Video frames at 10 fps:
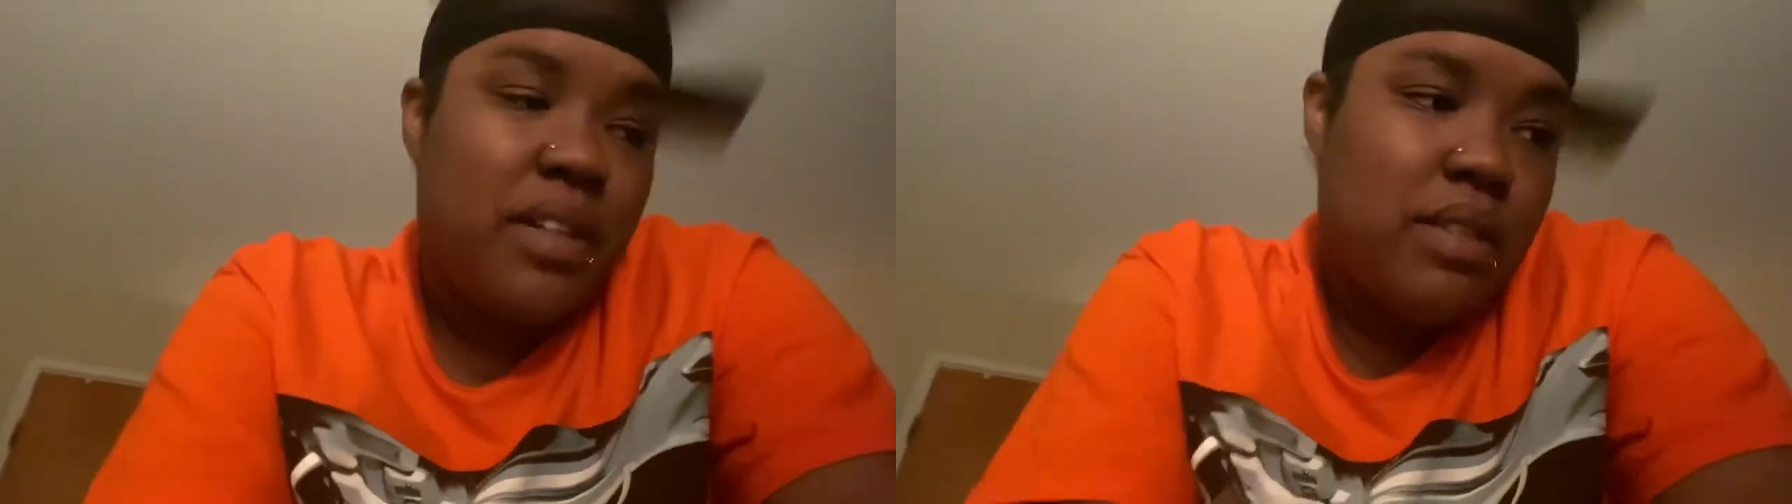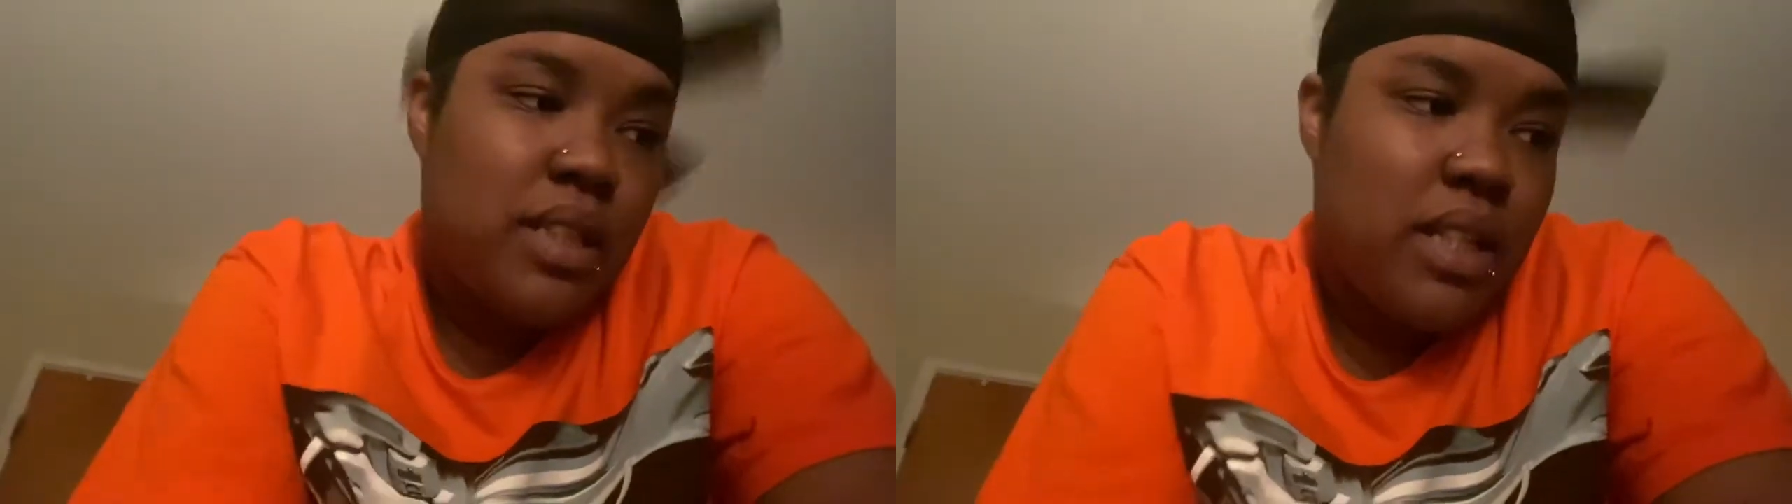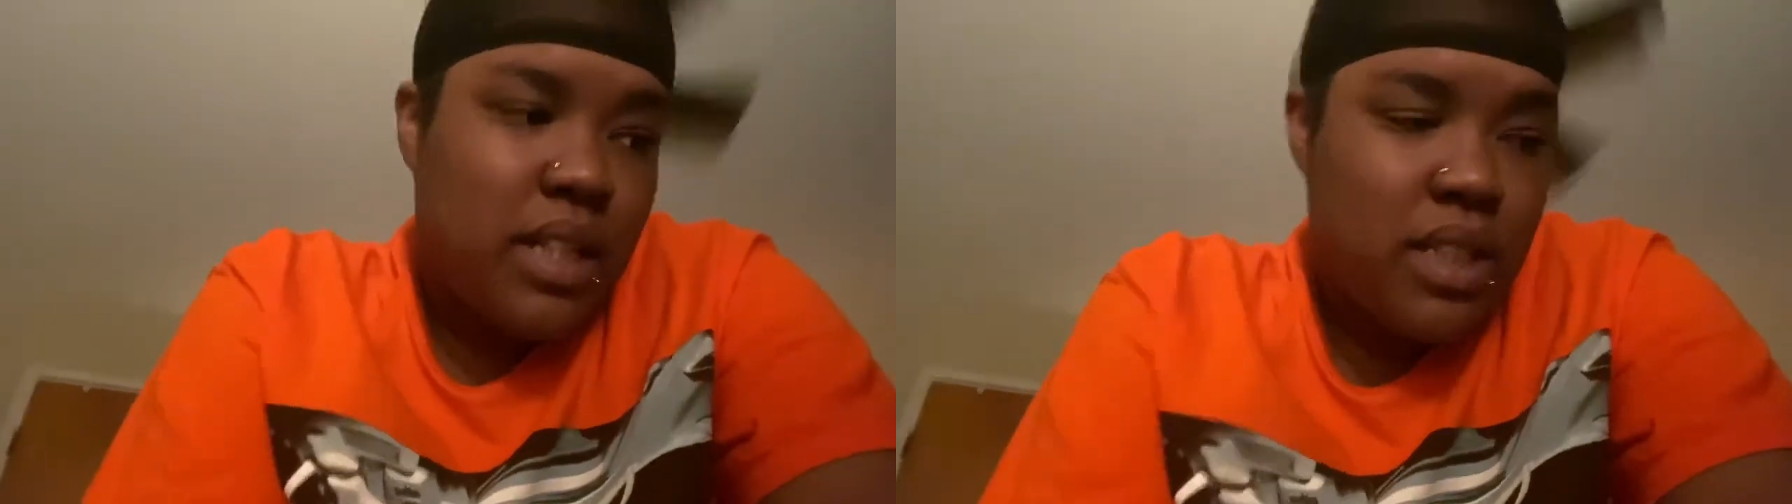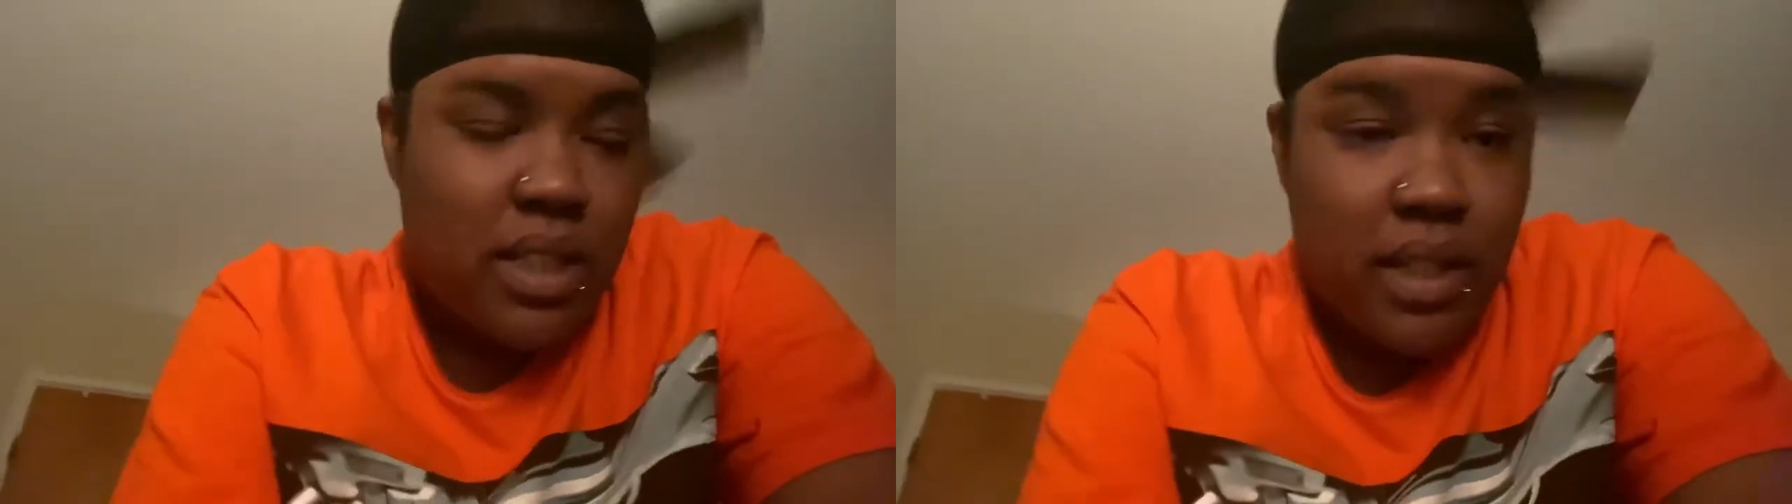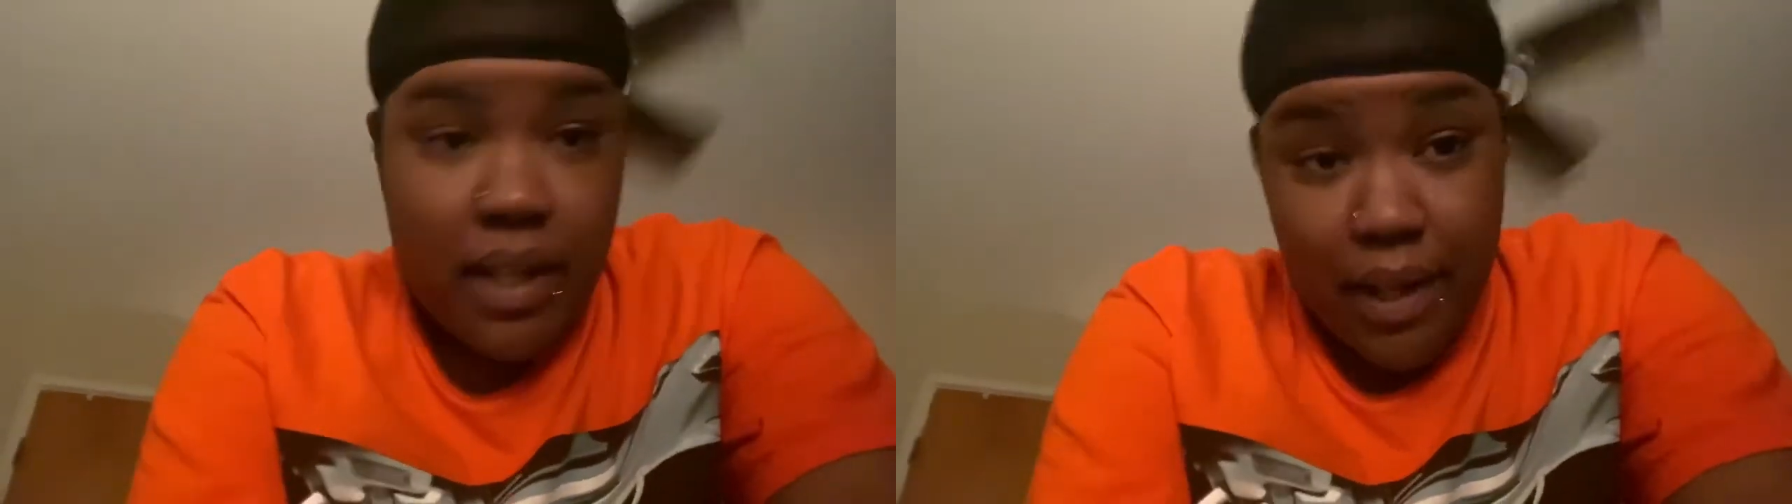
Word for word: It was a nice little